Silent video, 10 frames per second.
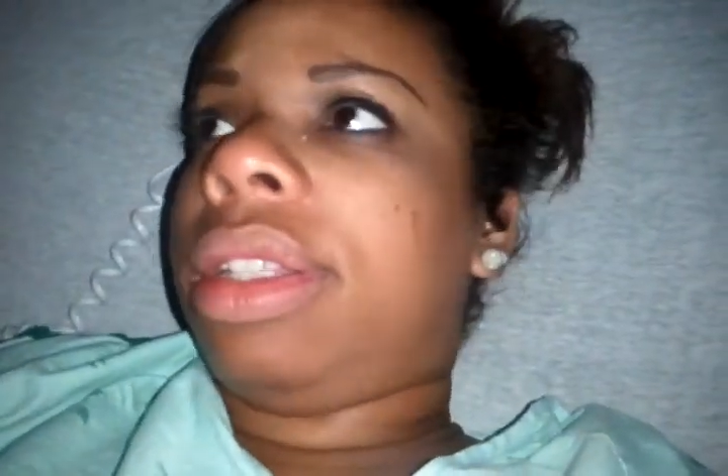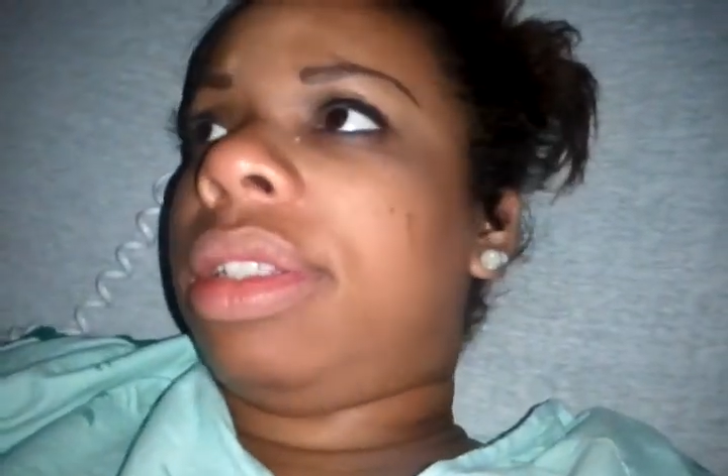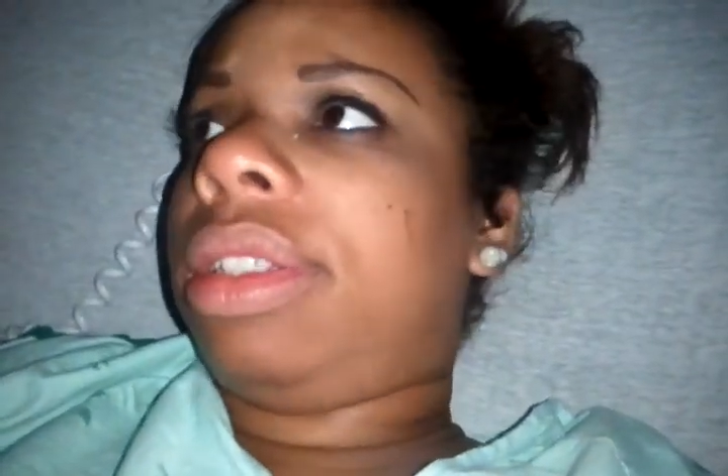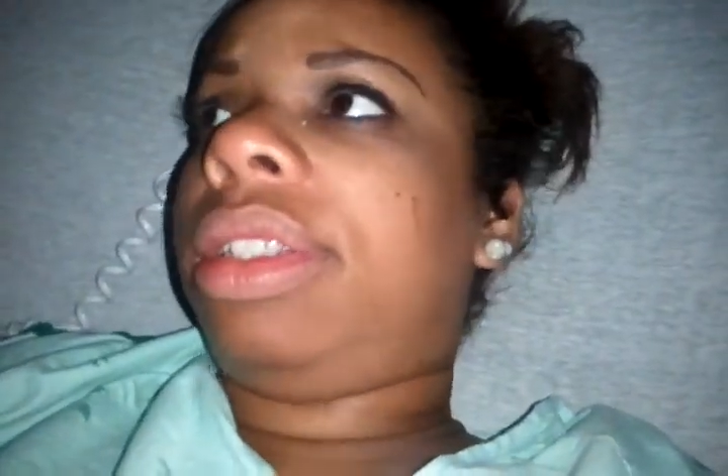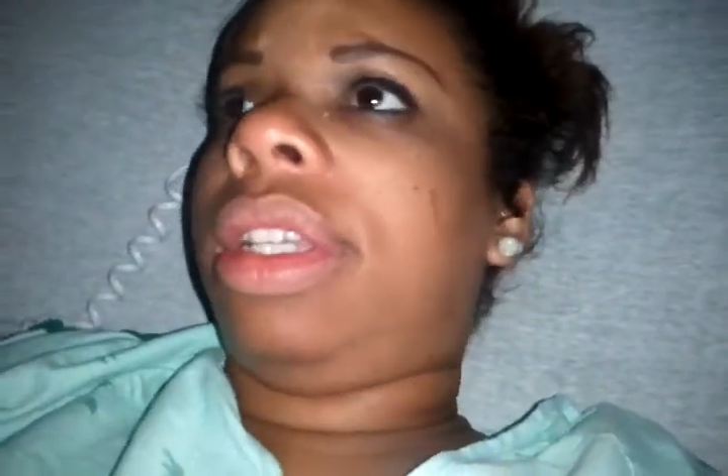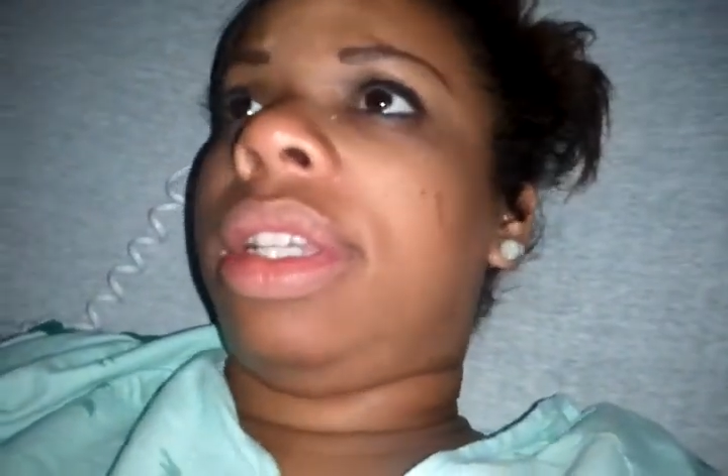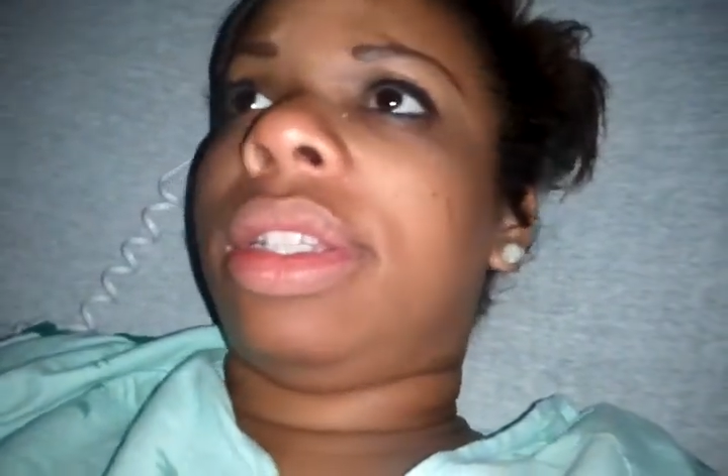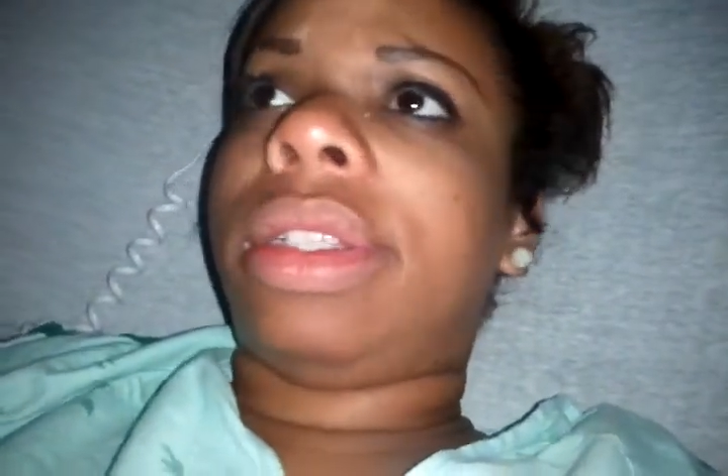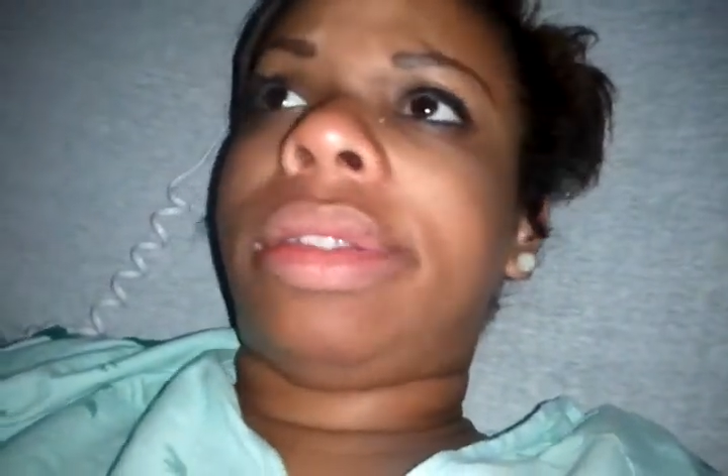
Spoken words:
Shit,